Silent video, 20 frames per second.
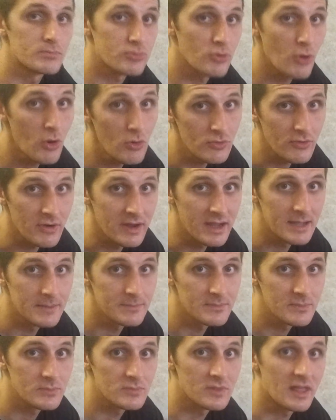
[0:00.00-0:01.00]

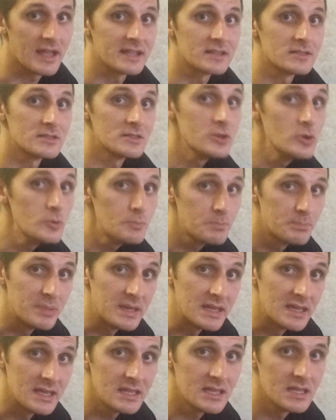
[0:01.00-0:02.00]
program like
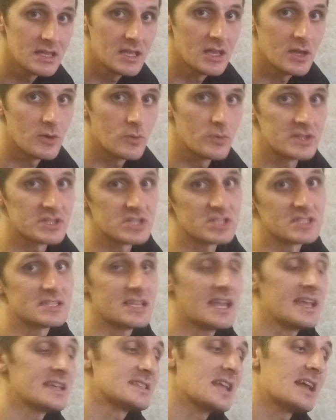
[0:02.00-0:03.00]
GlovePie, which
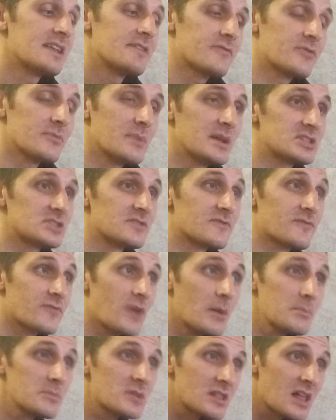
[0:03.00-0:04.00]
takes that information
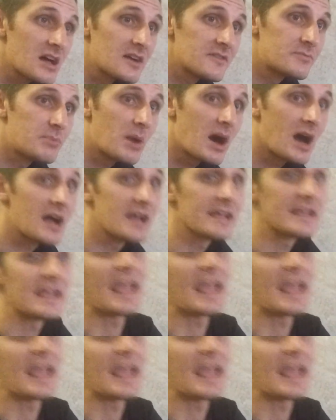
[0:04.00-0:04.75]
from GlovePie